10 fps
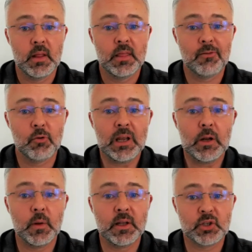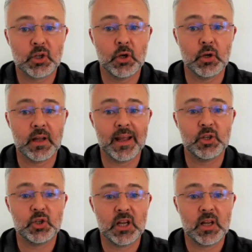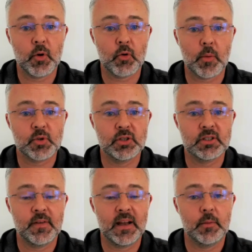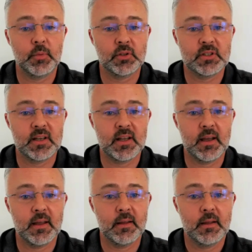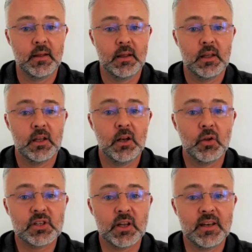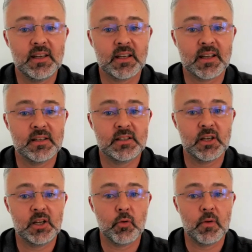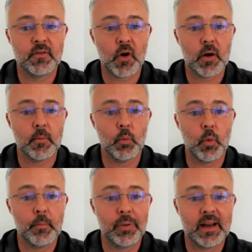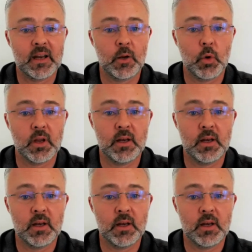There are equally as good and cheaper options available today. You'll also need to consider your environment when planning what